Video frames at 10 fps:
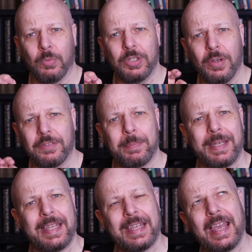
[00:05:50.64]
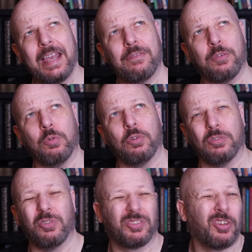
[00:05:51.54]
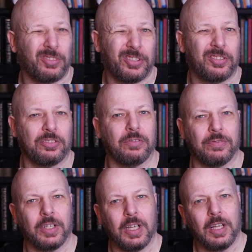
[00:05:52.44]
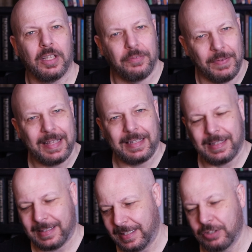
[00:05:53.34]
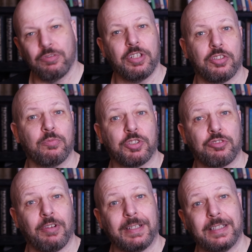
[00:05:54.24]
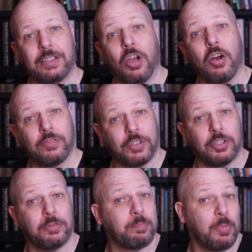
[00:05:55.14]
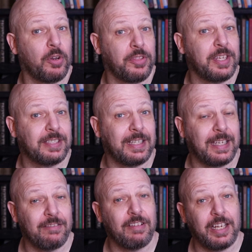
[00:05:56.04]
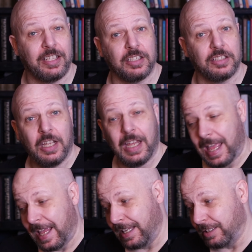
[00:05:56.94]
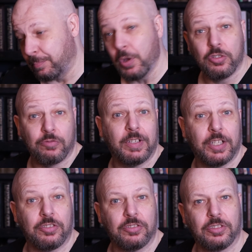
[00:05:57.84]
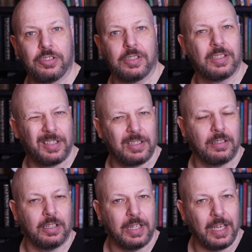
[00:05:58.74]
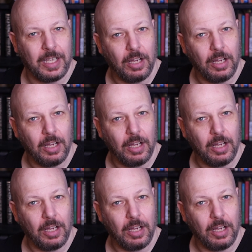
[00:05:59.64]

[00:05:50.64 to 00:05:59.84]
we do have to be careful or cognizant of the fact that this religion was created after the polytheistic Iranian and Persian religions and their